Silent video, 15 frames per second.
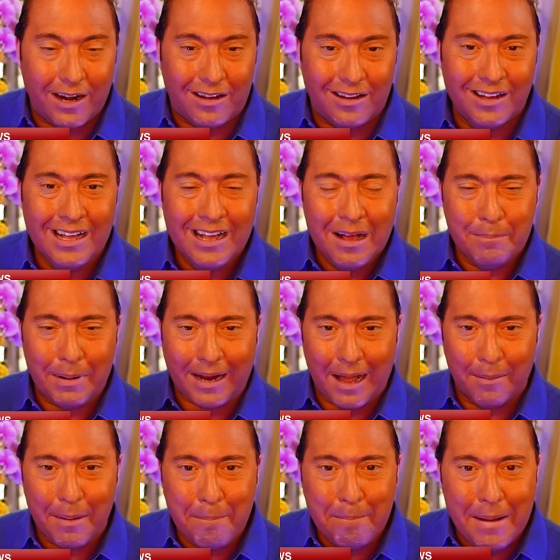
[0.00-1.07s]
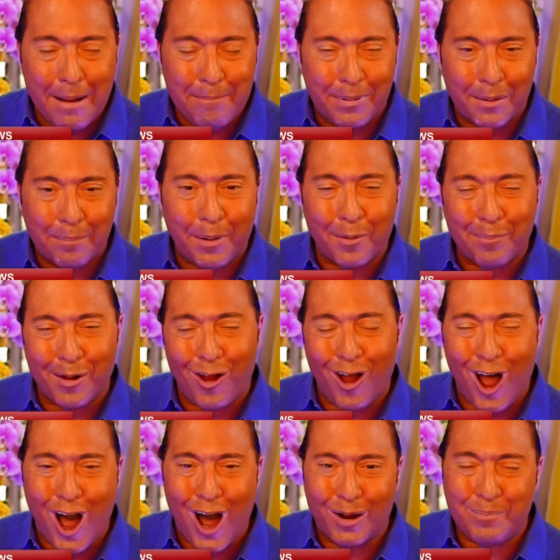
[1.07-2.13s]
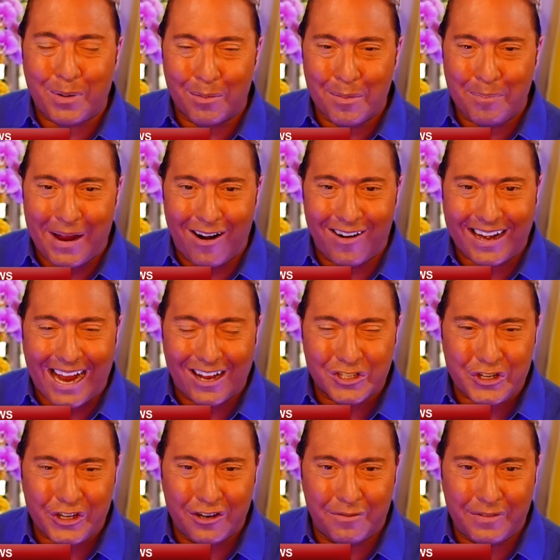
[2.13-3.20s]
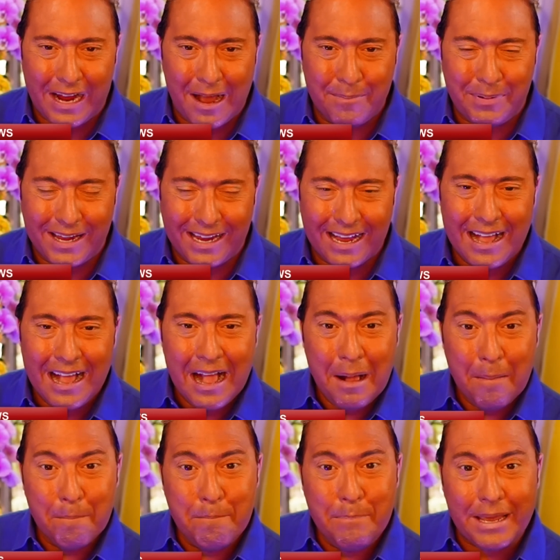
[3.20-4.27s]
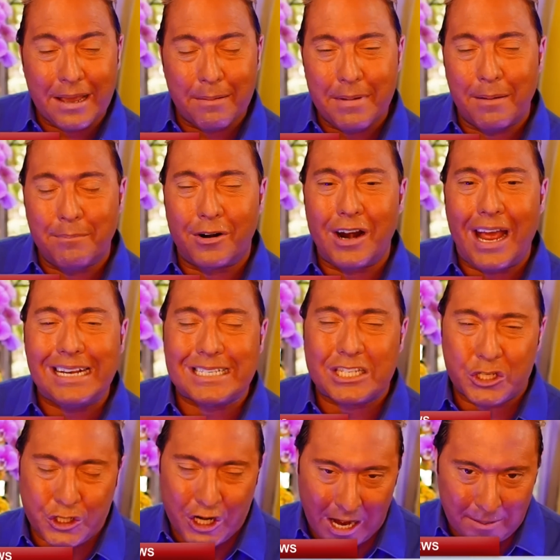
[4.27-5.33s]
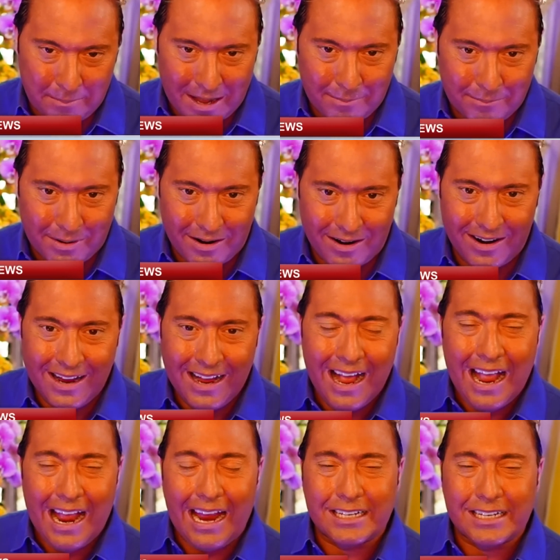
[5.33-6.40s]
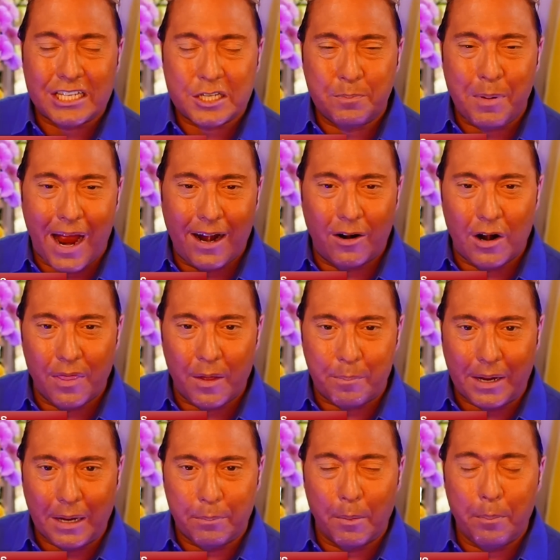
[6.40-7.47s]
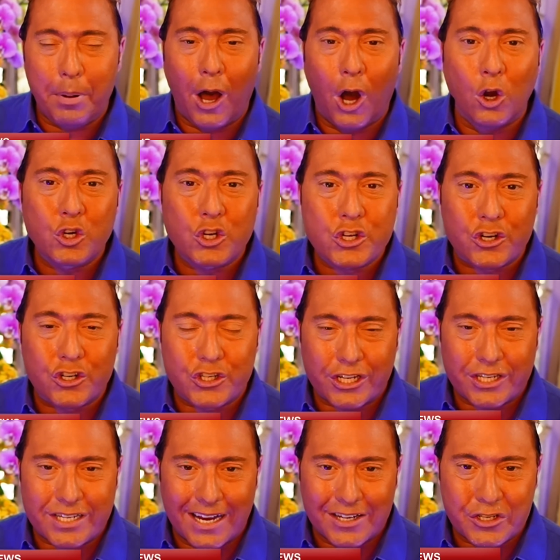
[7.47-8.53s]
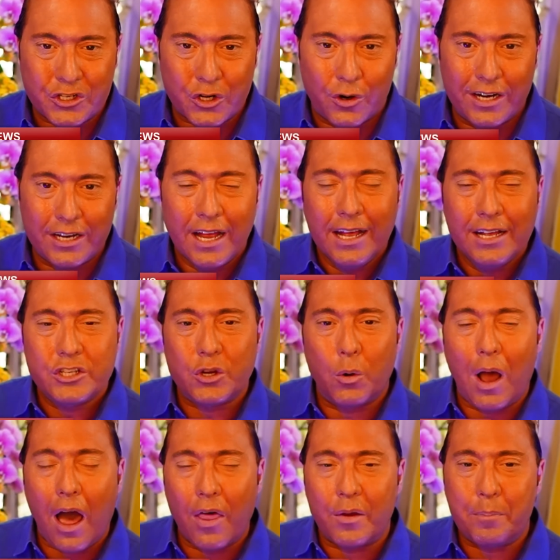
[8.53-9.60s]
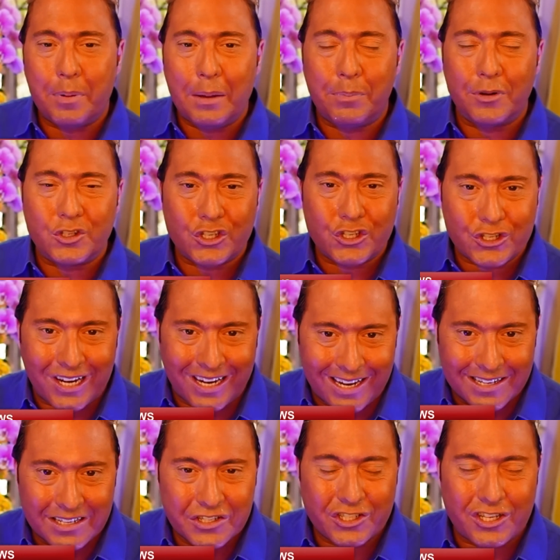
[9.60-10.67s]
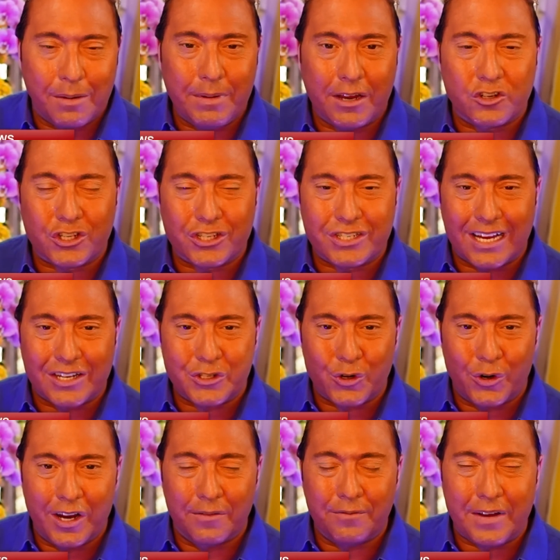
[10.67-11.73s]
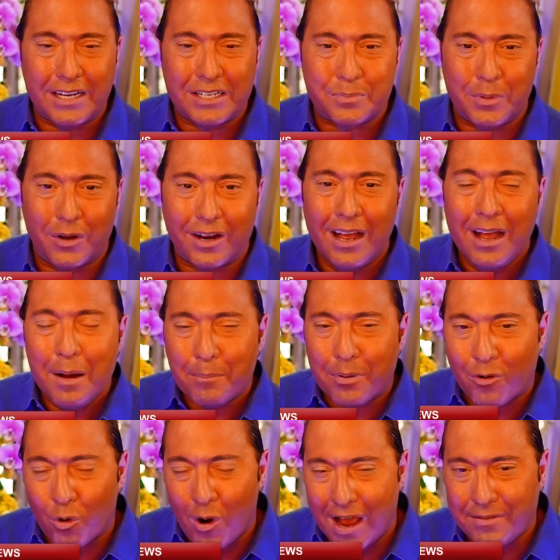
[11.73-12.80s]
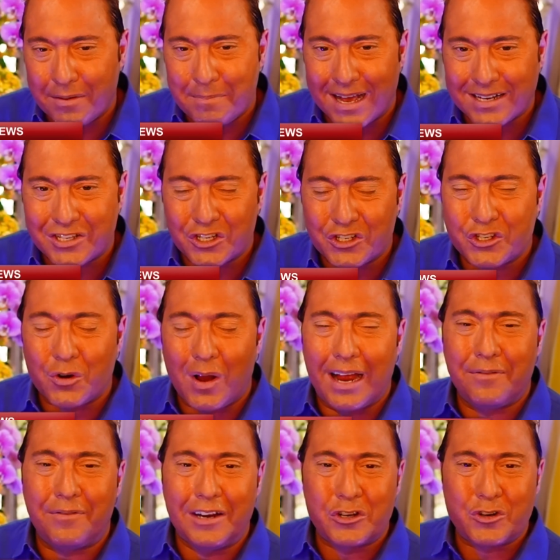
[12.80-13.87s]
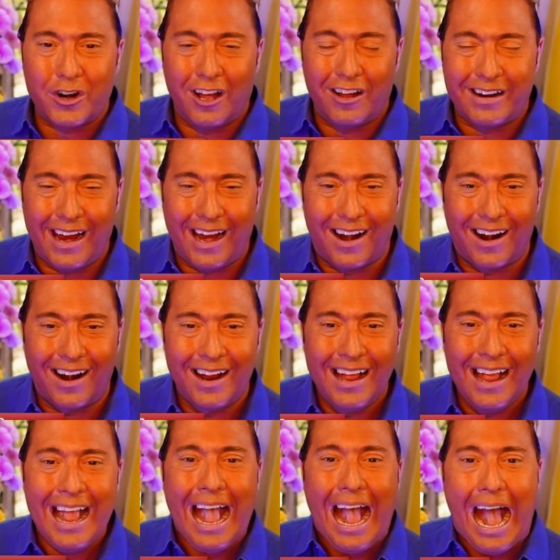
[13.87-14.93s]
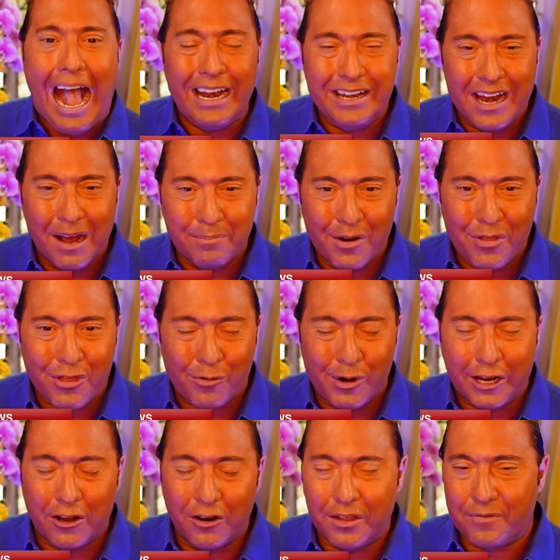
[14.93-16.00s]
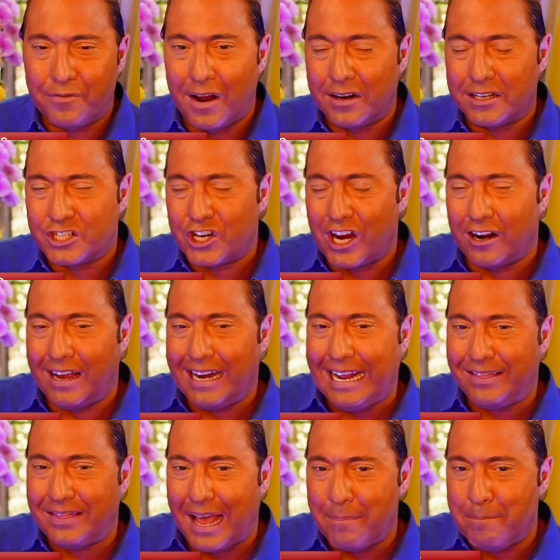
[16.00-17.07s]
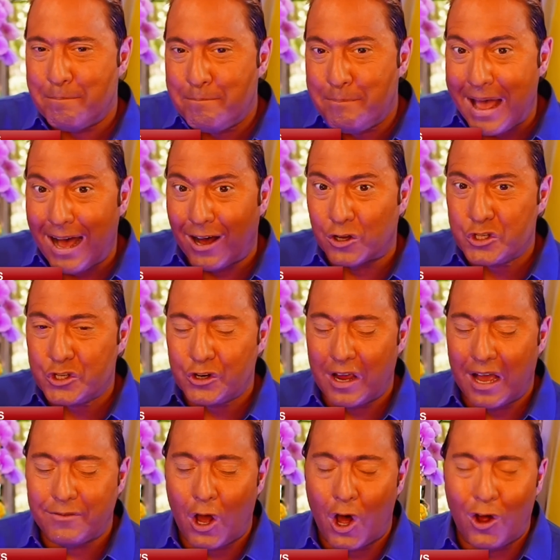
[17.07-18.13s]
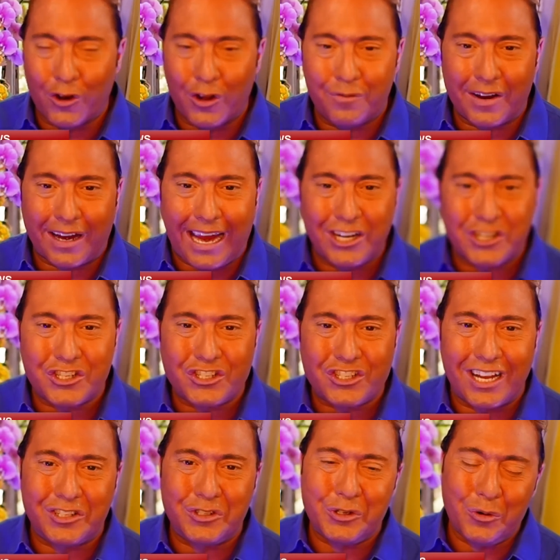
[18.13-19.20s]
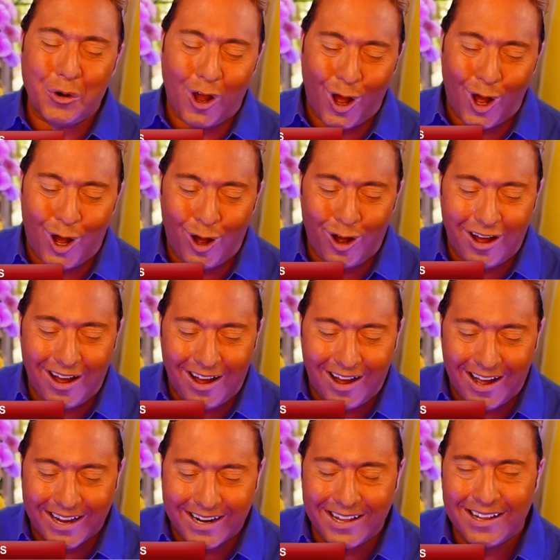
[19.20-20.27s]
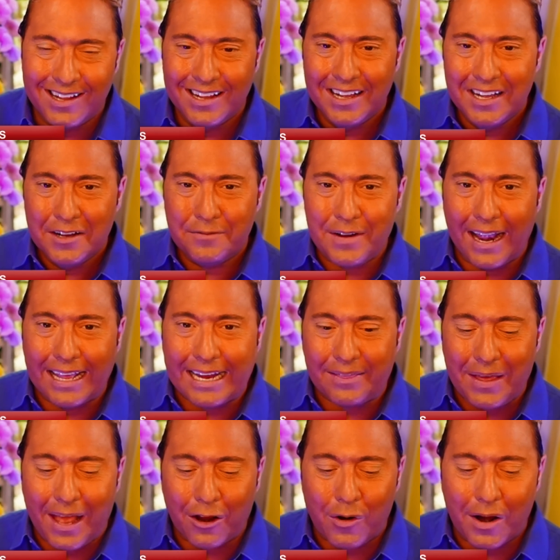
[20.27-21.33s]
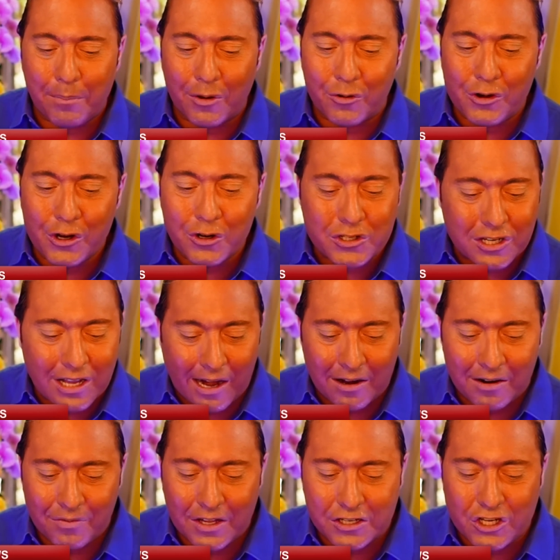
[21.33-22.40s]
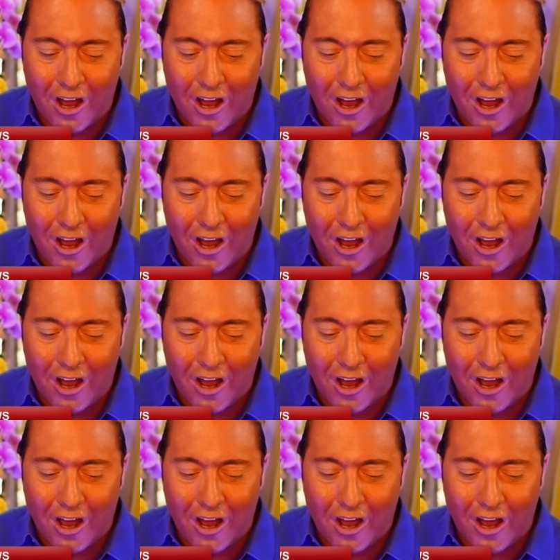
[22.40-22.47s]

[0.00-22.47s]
the channel. Become a member, Purple Hawk, Purple Power Casino VIP. Be a member and stay a member inspire other people. Post your success story so other people see it. Send me your success story on Facebook. Private message so I feature on air. And number three, go to the fundus channel and hit that bell so you have all notifications set to all on finally get that incredible newsletter,